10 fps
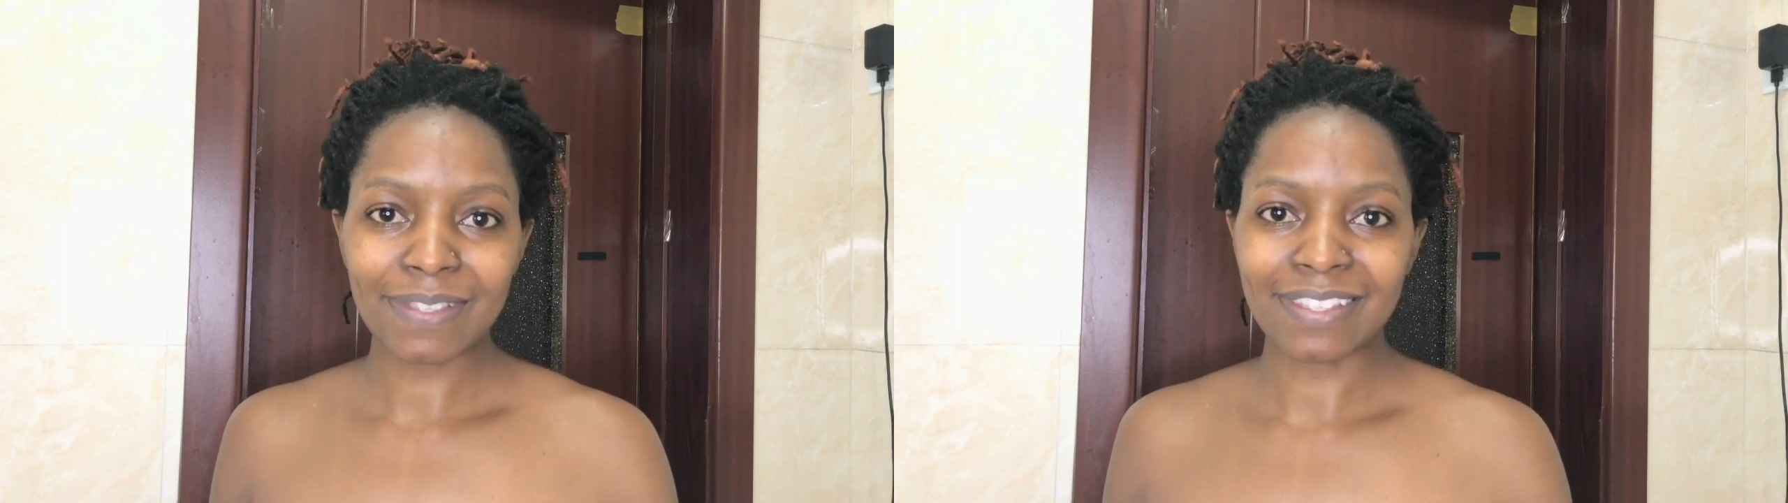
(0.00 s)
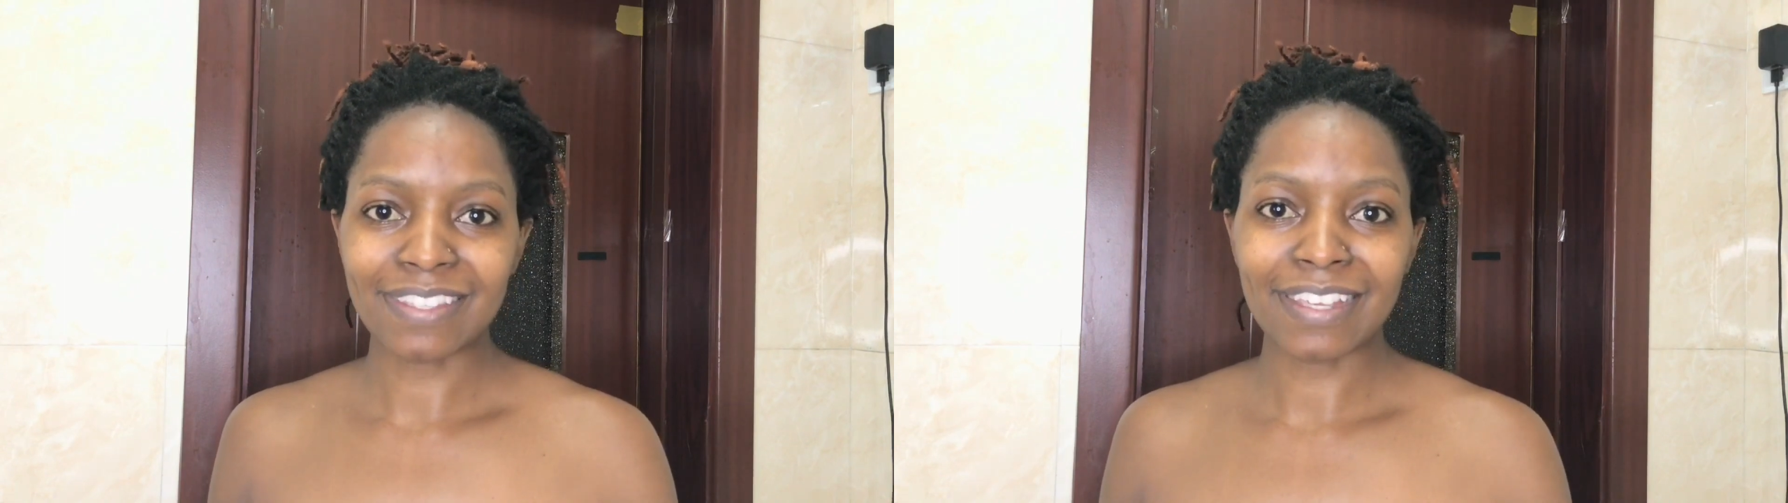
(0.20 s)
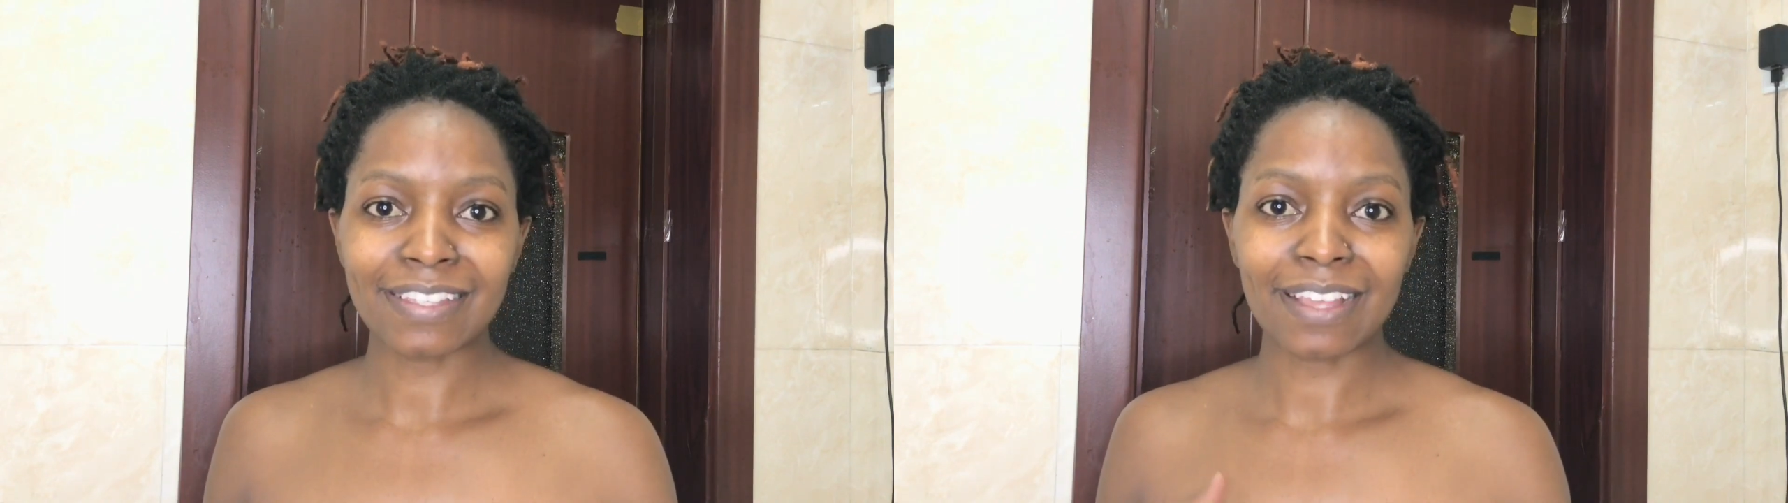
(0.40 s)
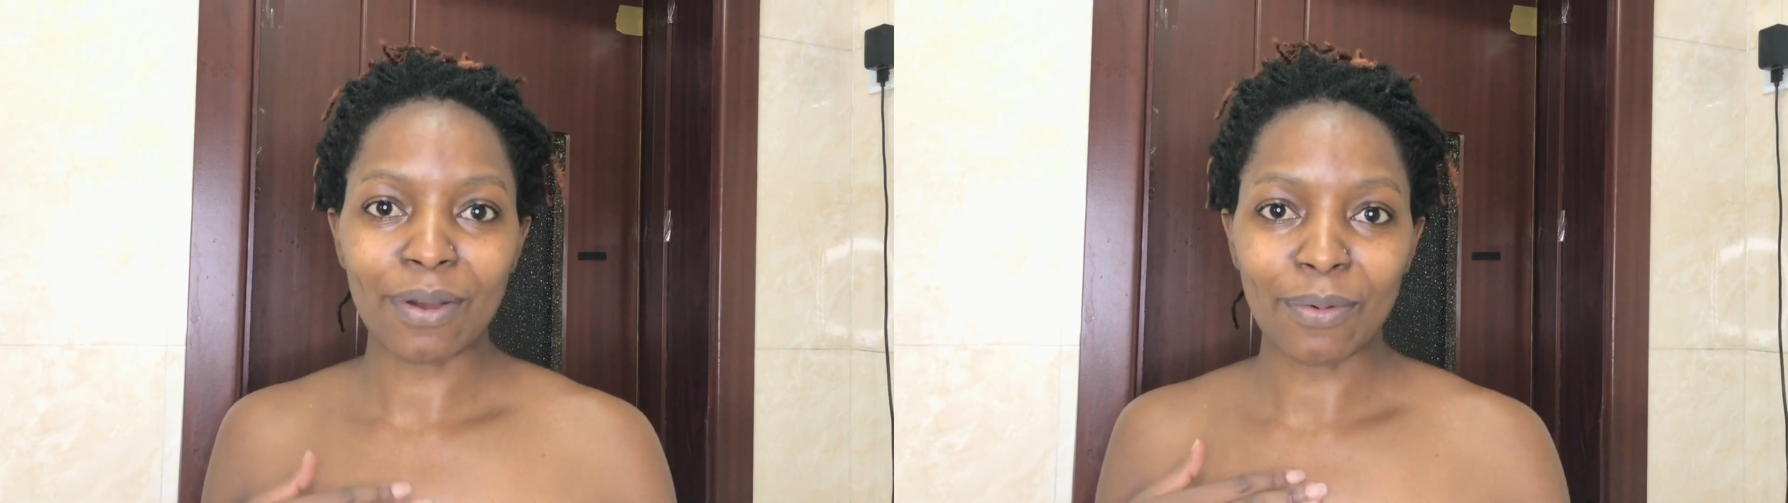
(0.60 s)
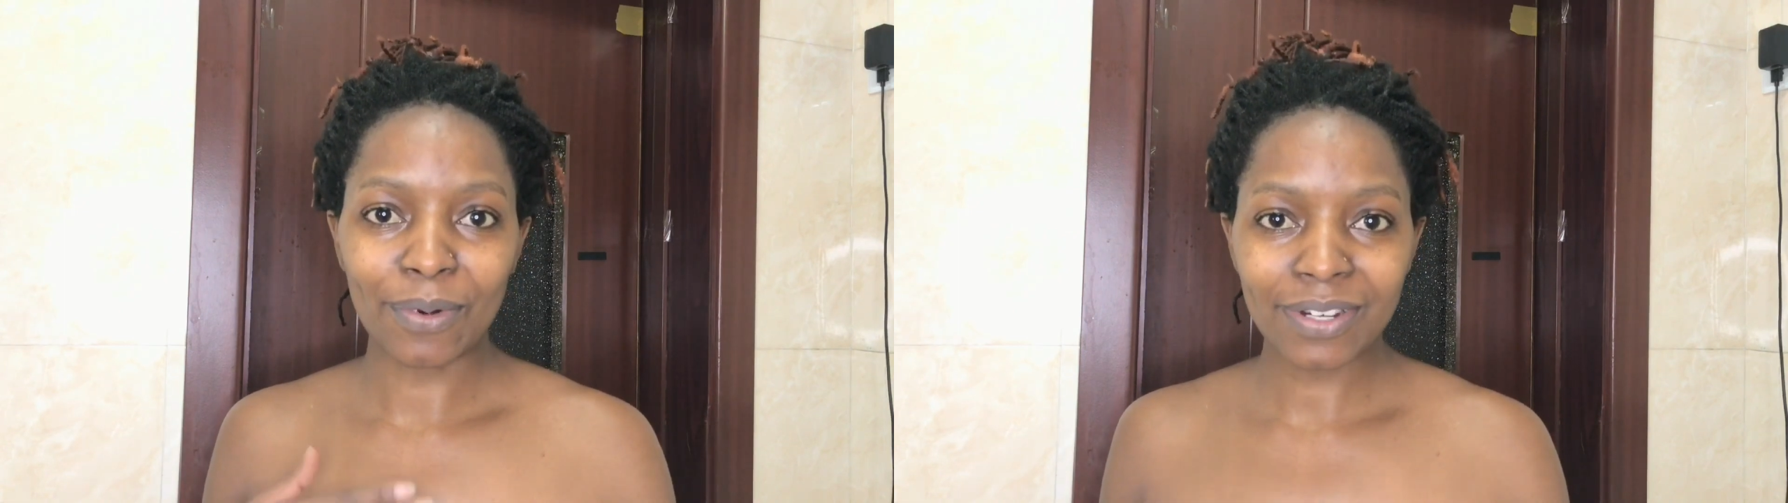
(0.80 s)
It's just a
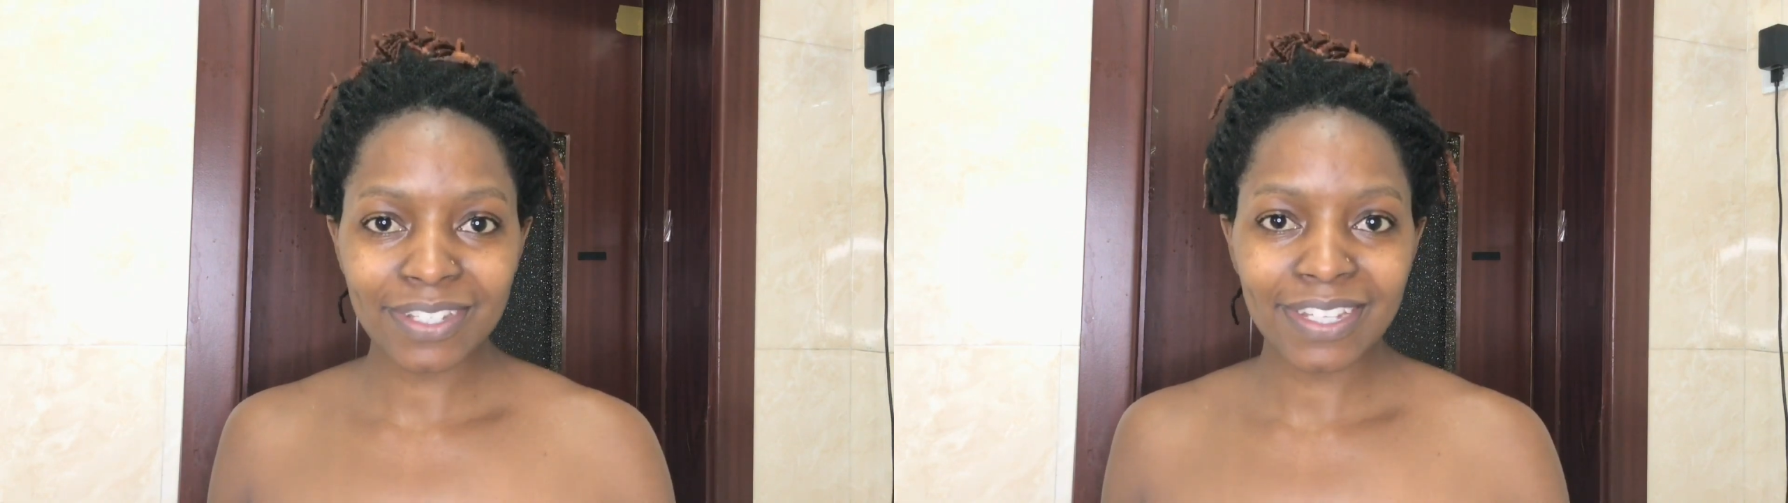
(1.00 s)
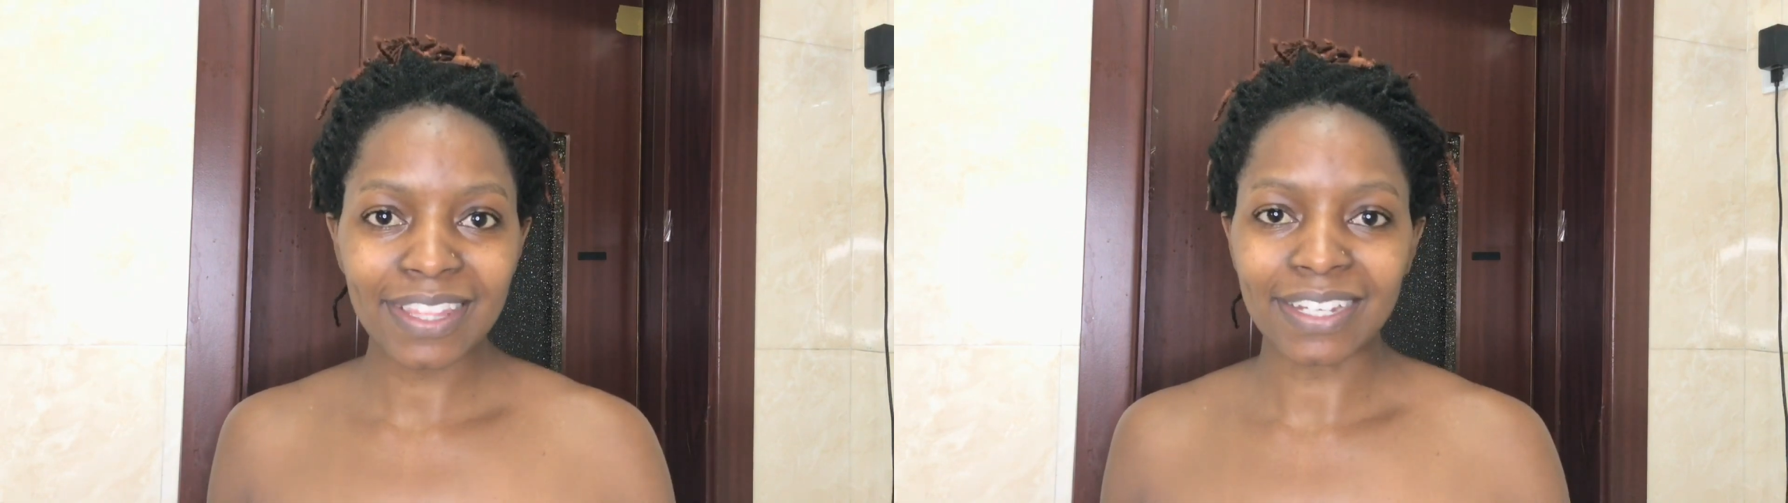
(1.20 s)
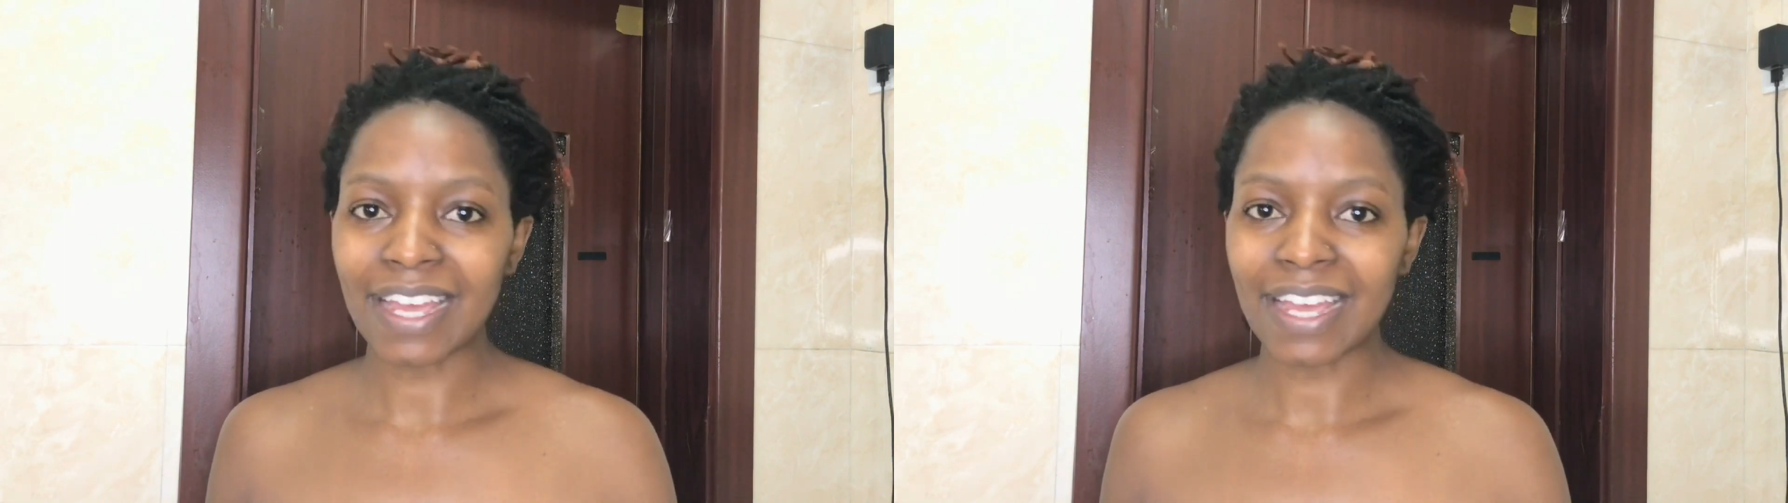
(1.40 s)
wash day that